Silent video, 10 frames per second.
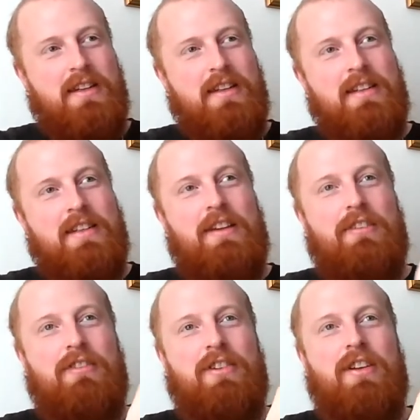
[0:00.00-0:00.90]
the
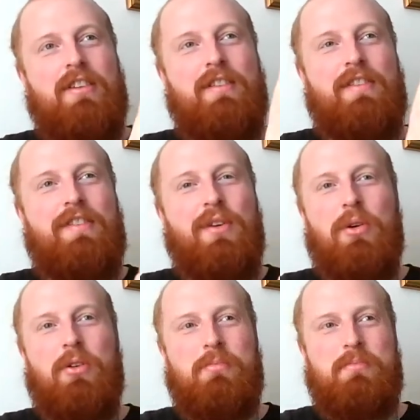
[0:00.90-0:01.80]
different
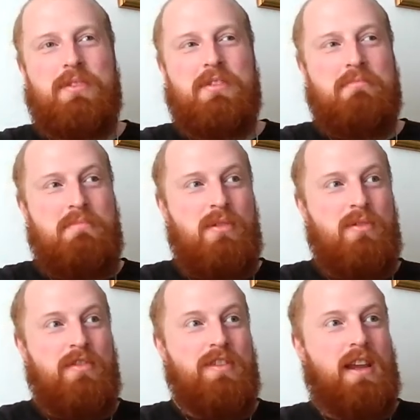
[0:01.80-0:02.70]
forms
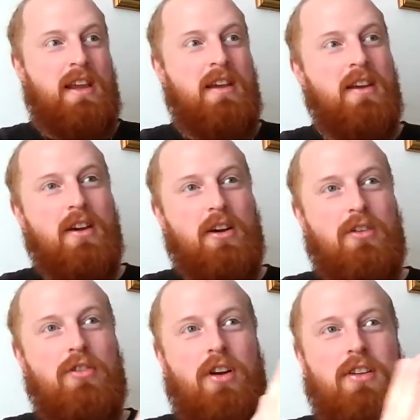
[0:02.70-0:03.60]
moving
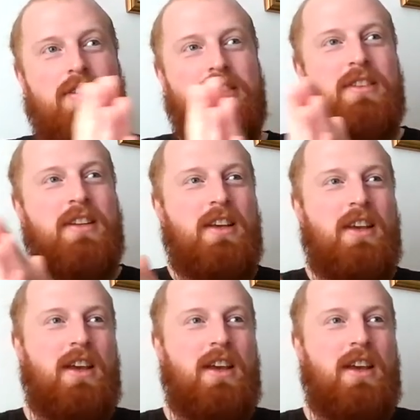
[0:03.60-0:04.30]
across